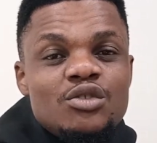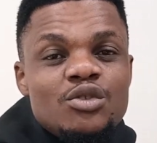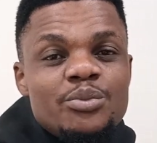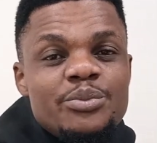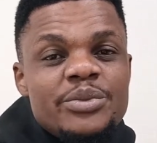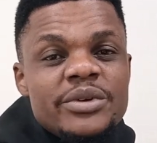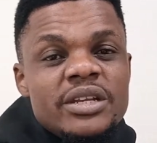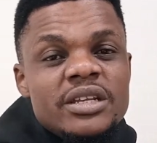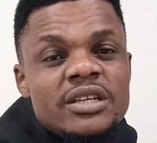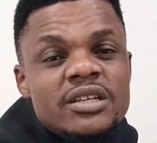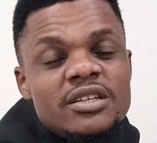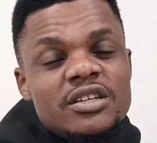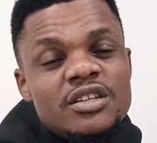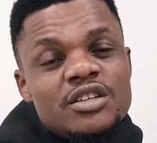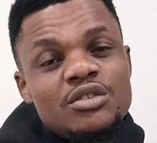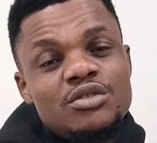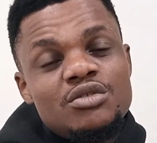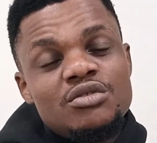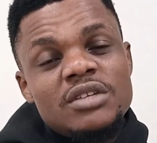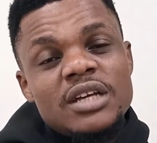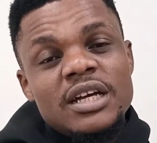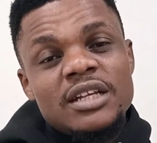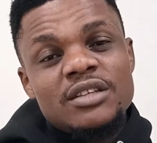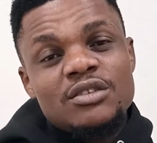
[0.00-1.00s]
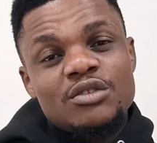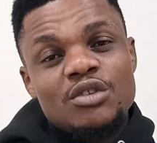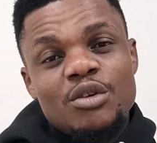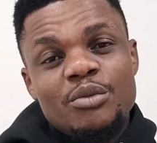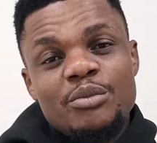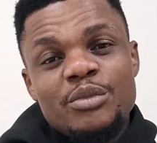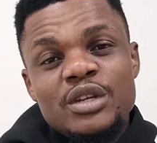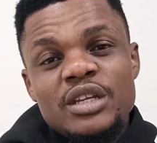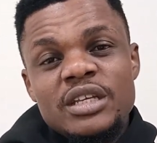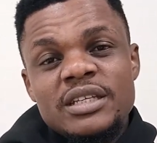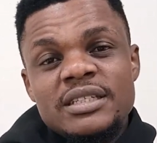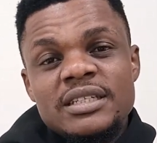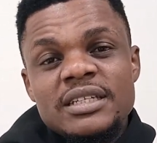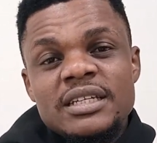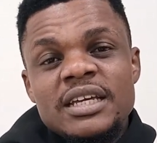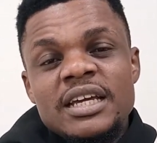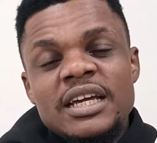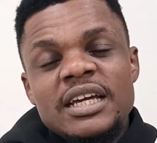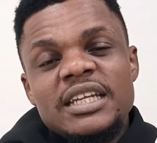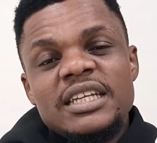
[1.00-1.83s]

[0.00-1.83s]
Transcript: trooping into that community.